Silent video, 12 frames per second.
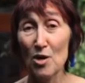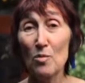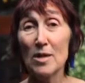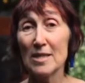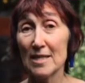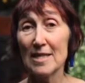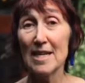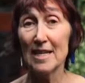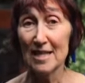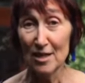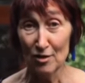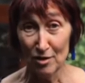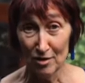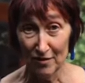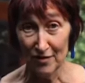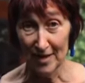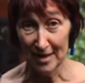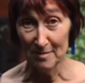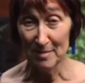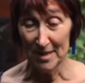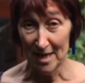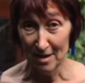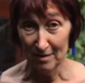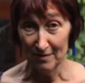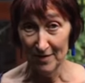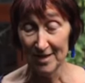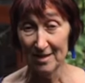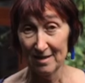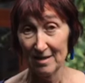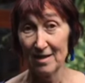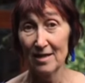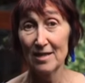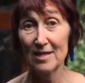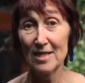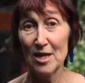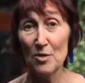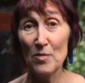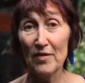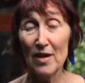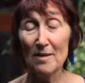once they can no longer feed themselves. So we've